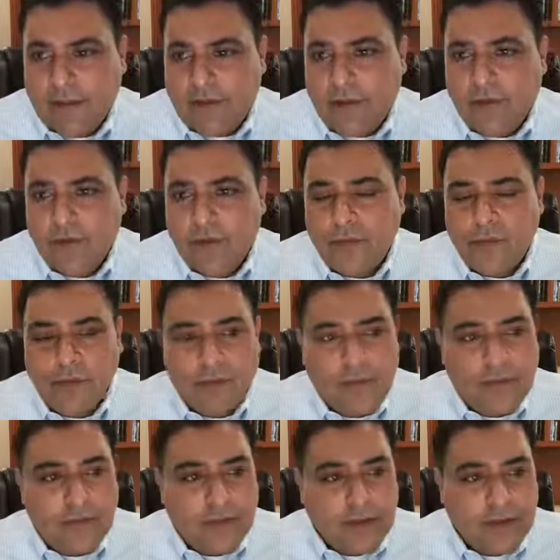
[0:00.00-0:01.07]
But also, if
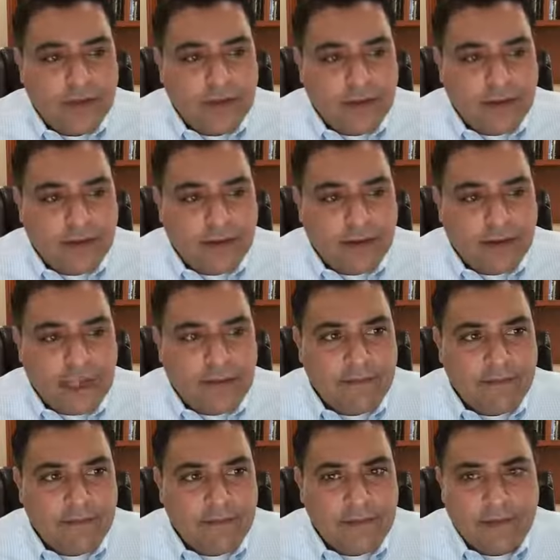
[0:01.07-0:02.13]
you
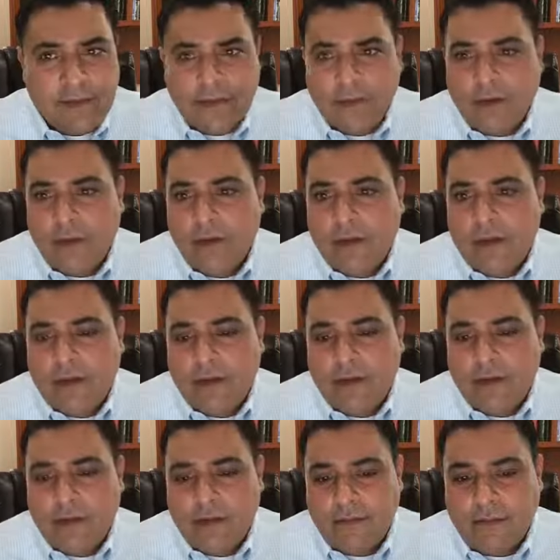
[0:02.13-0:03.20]
haven't already